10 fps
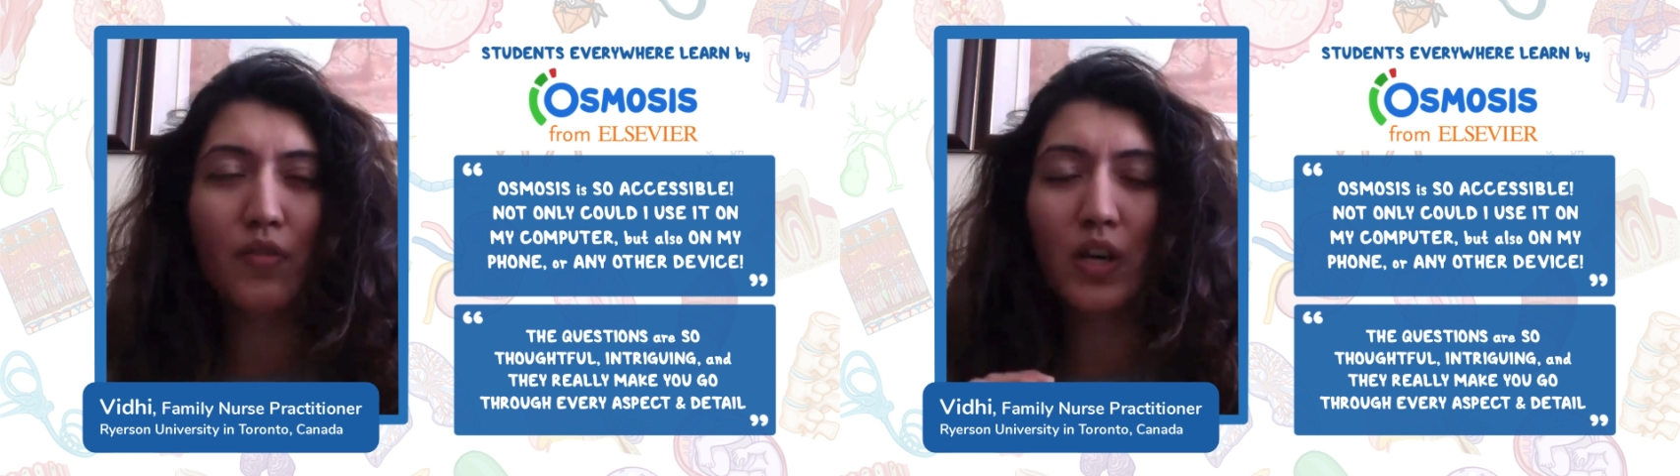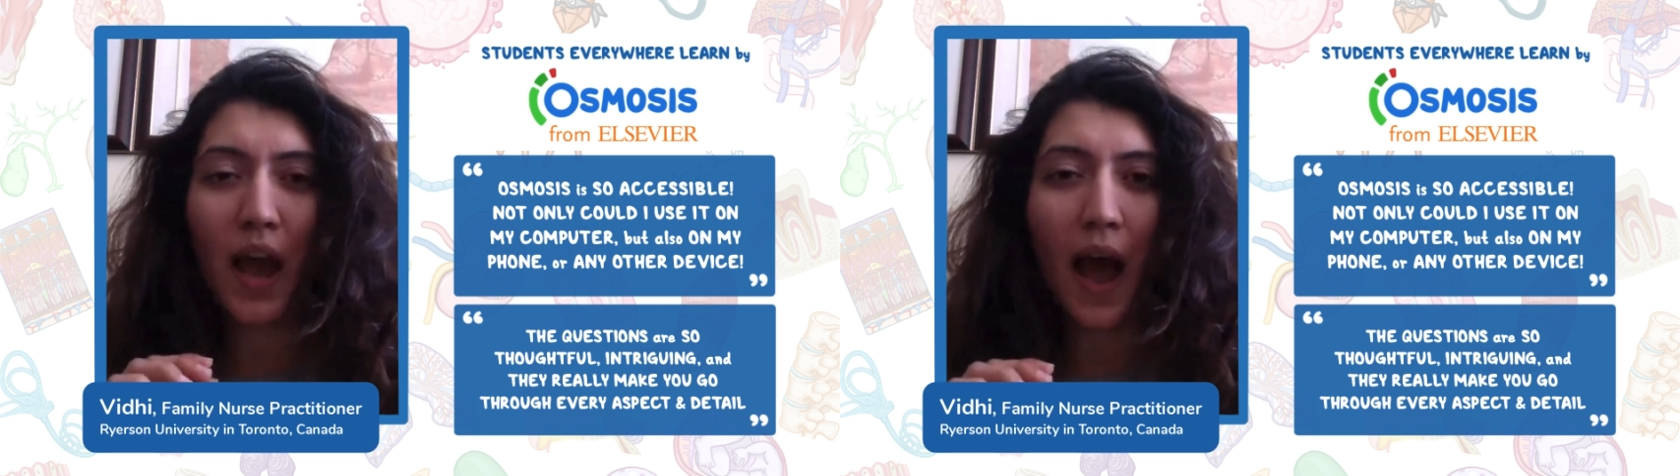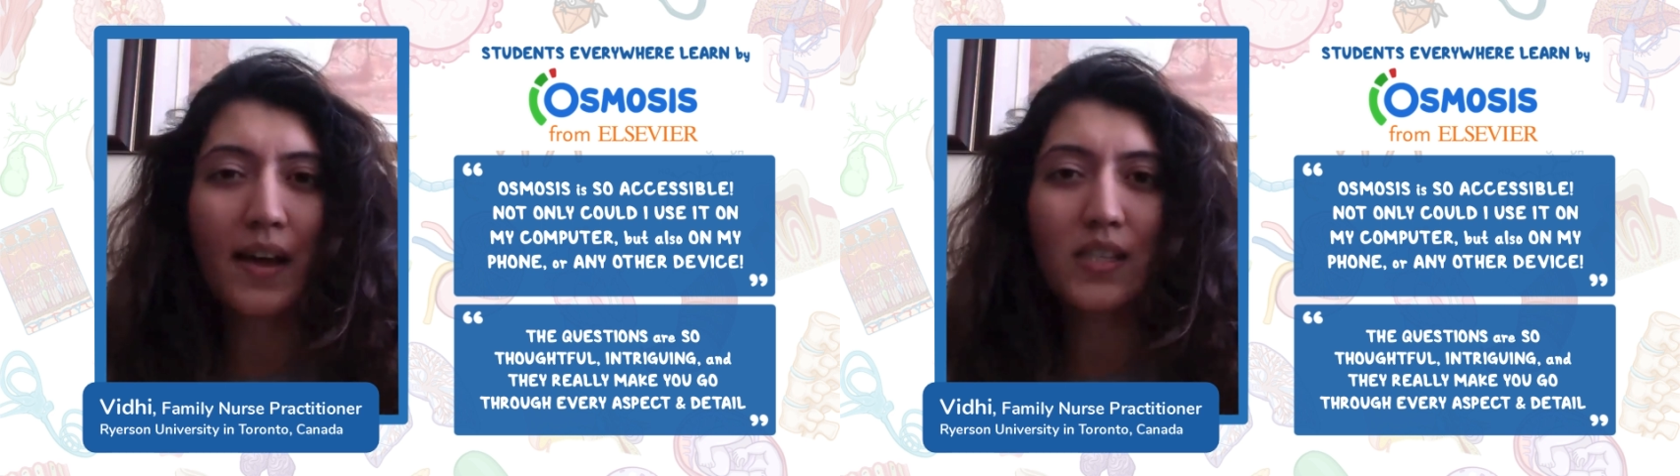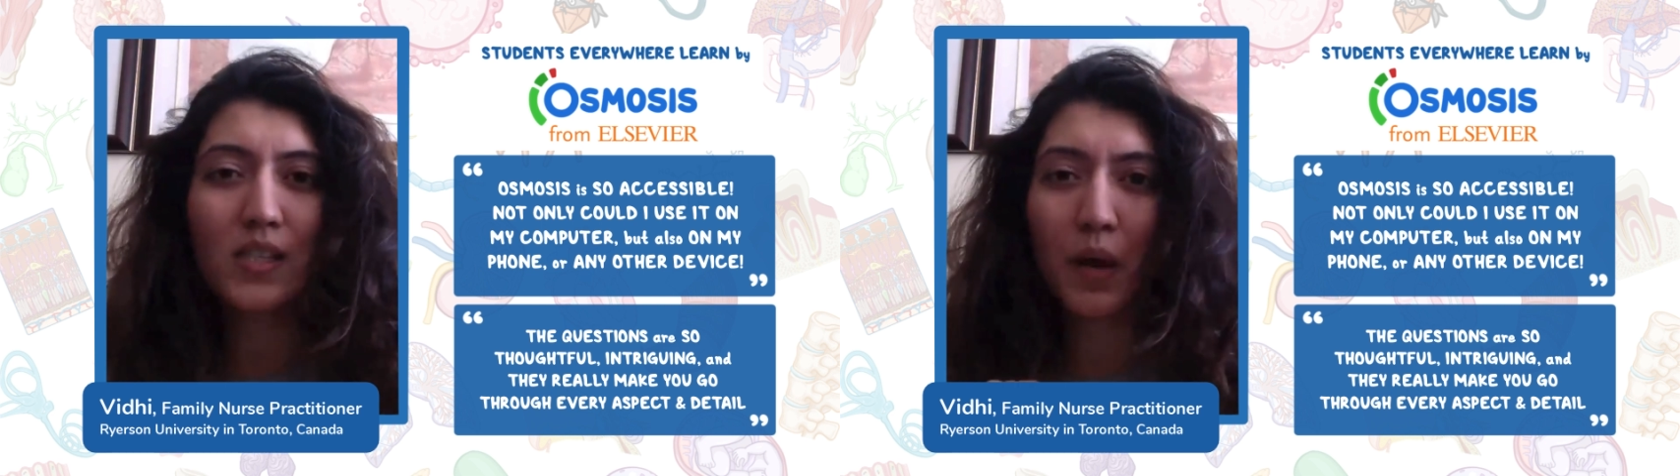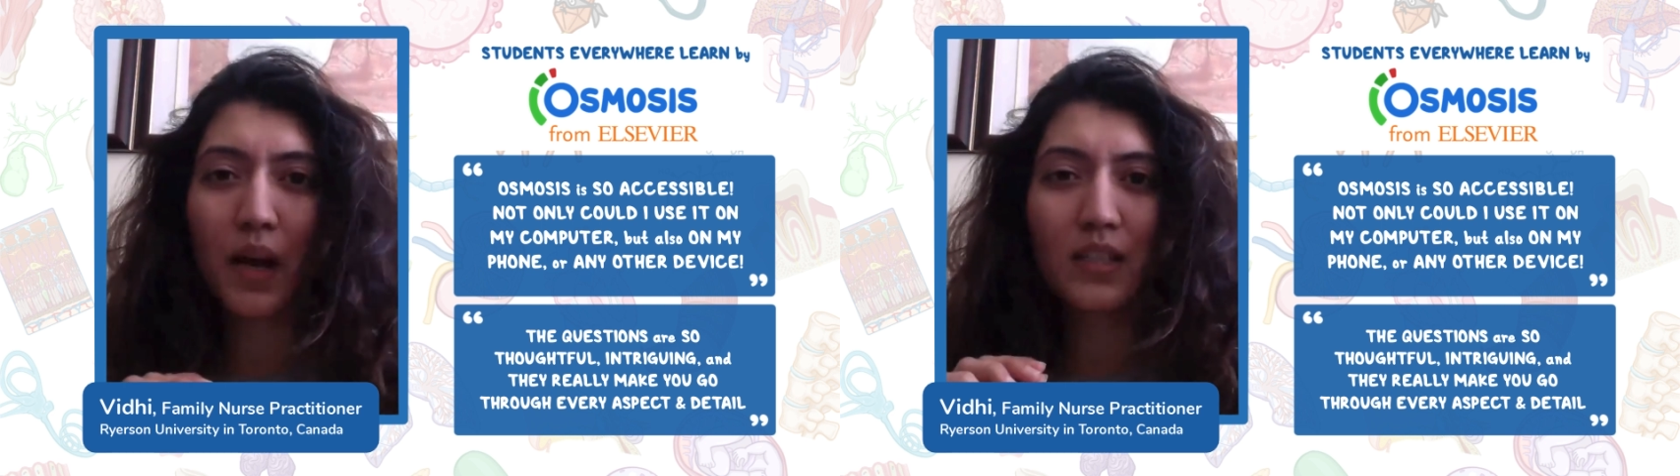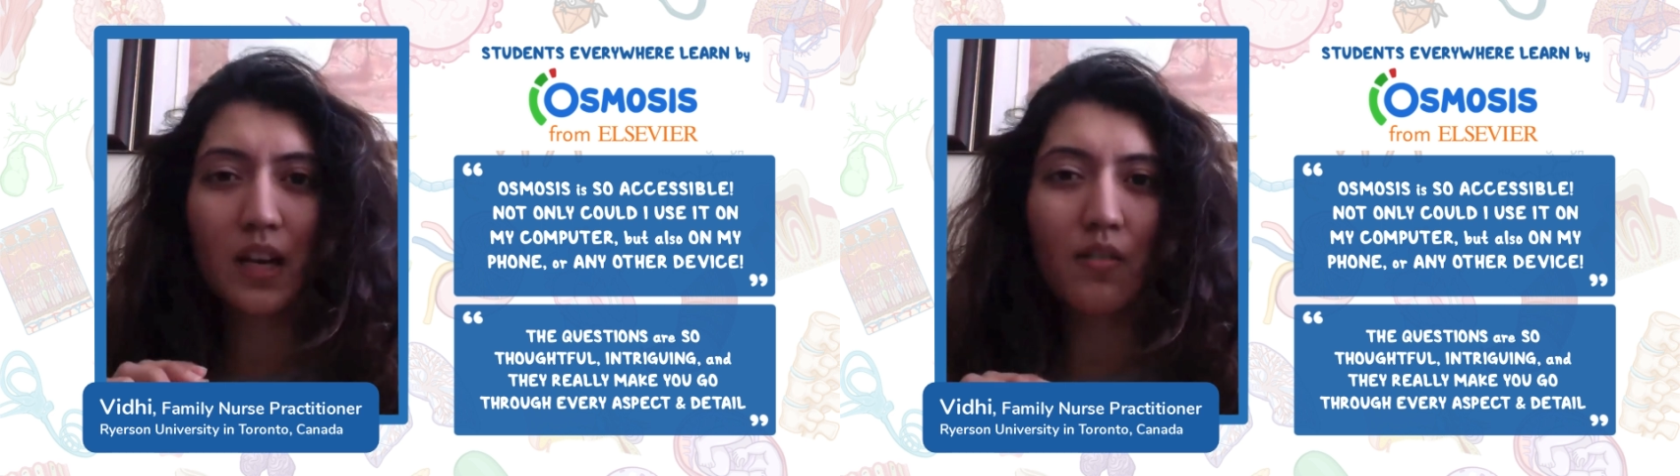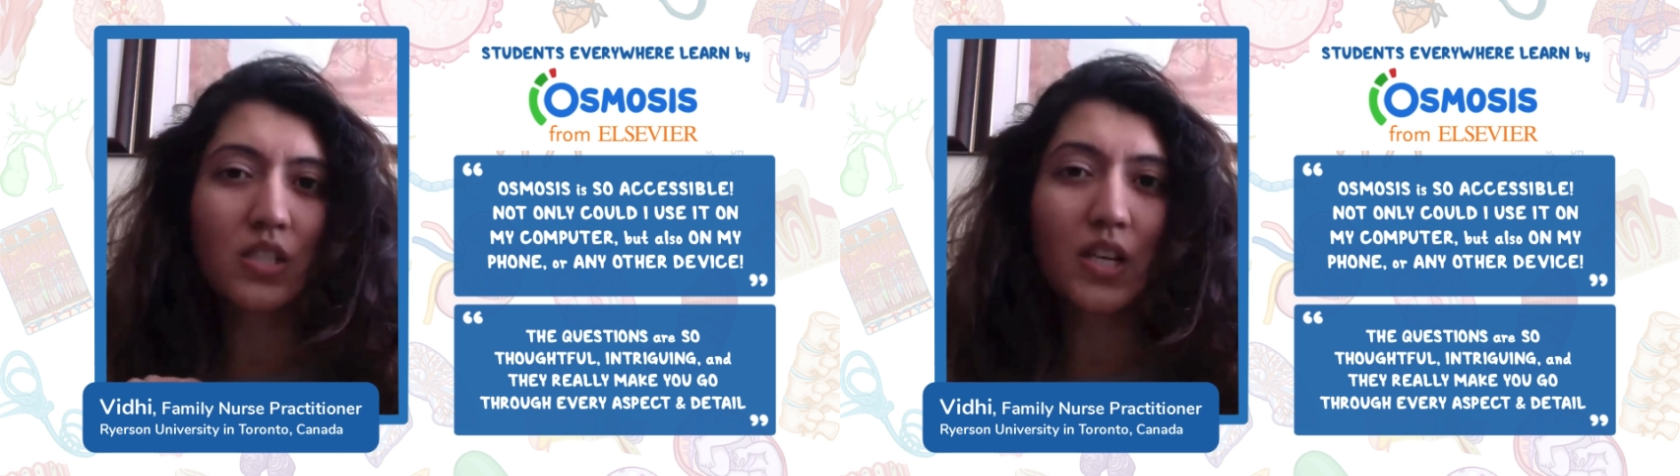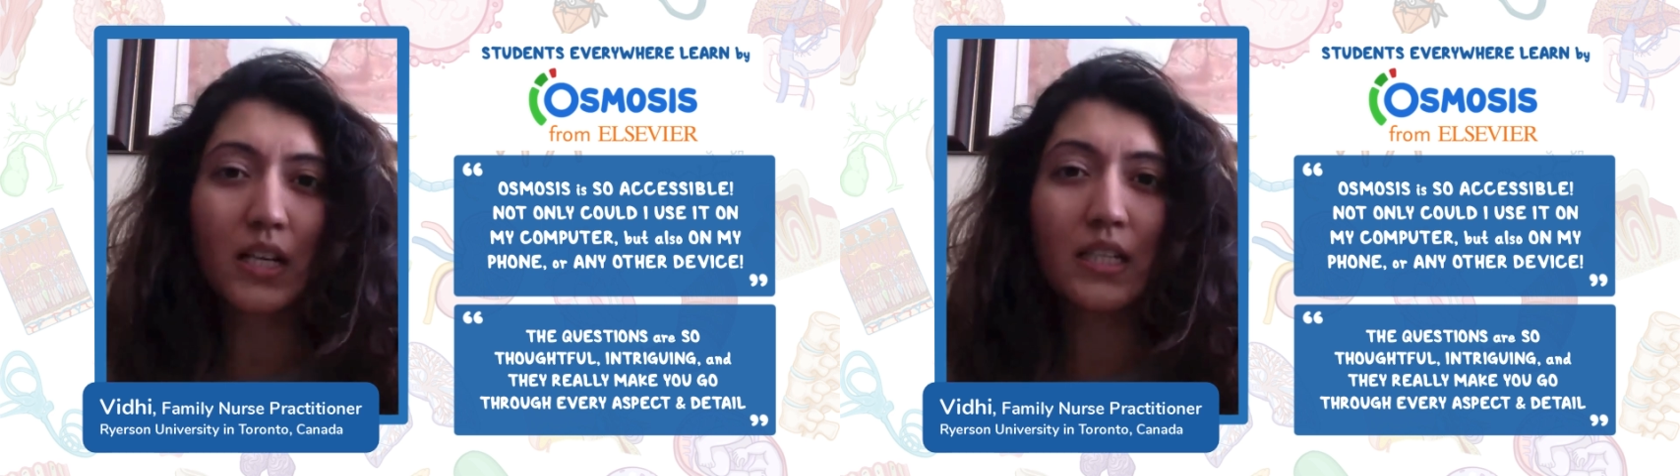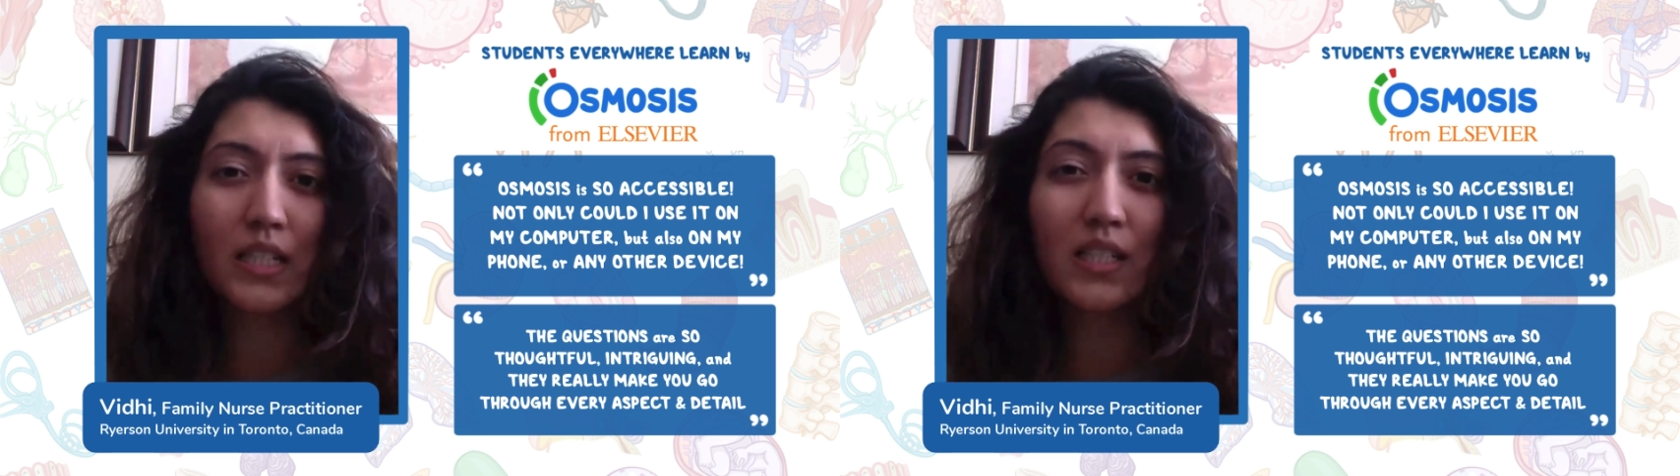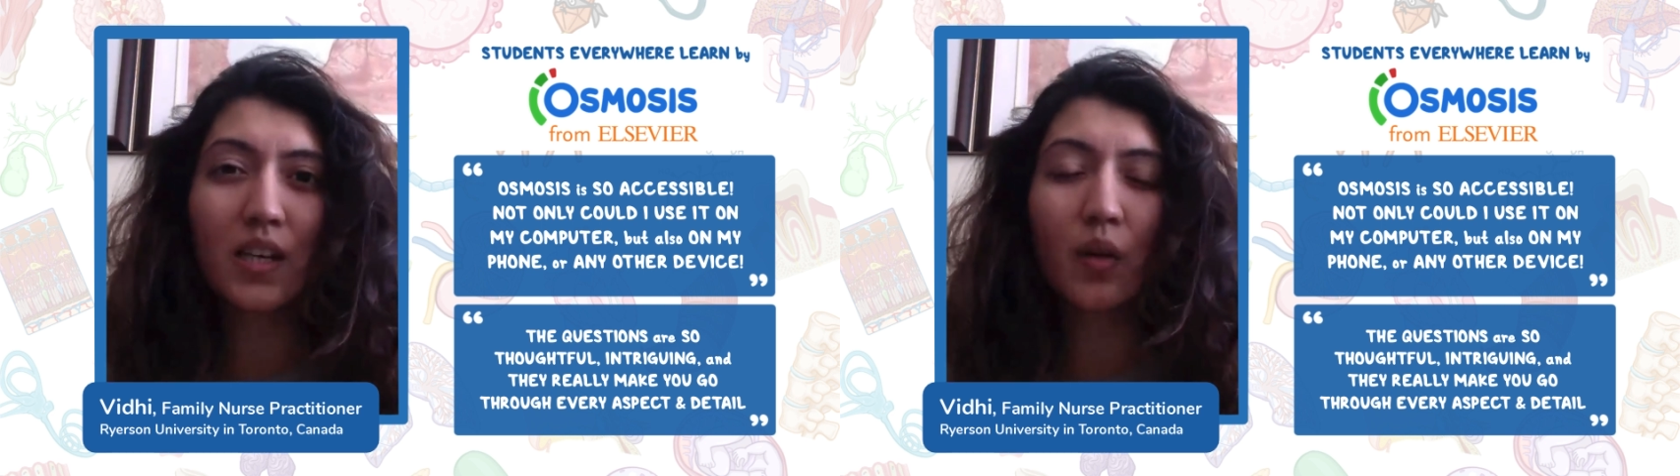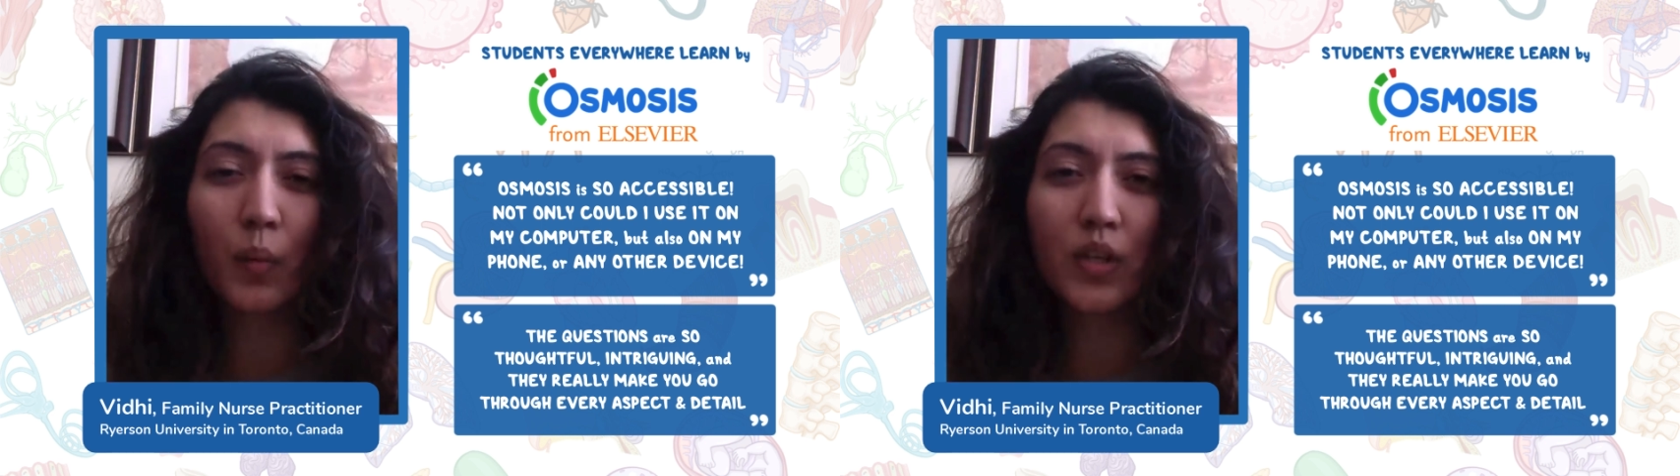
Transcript: every aspect and every tiny detail,